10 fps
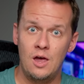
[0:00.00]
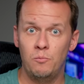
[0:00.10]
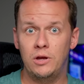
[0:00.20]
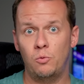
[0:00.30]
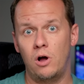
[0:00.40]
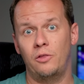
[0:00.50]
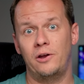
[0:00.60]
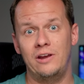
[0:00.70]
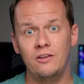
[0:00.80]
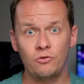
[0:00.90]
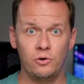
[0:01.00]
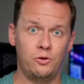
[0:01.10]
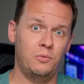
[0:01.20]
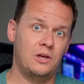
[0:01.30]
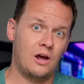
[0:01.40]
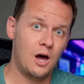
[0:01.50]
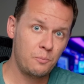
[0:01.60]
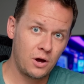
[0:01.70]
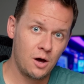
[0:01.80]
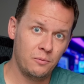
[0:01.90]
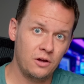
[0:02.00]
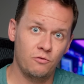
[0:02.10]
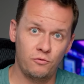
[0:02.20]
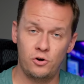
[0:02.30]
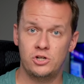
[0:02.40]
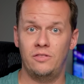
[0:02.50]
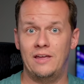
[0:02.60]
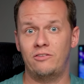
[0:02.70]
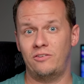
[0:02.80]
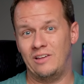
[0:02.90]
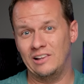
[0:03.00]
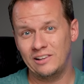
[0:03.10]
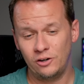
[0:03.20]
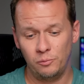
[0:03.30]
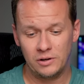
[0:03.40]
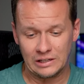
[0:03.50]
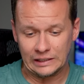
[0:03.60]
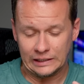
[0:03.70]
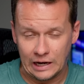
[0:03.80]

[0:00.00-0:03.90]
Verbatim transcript: Meanwhile, there is going to be an upcoming version that's a little bit